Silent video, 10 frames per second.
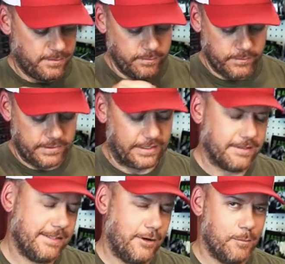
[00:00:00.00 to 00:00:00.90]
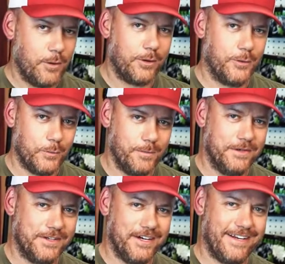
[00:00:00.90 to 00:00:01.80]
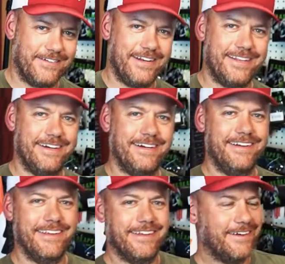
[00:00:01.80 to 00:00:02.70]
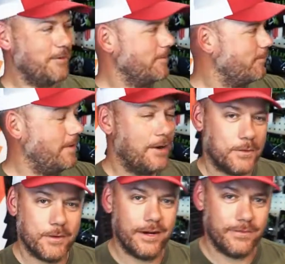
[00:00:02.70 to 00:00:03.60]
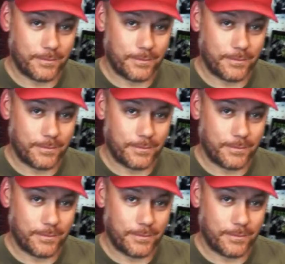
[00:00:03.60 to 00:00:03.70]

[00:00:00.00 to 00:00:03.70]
It's like the ceremonial ribbon cutting right there. Now we're ready for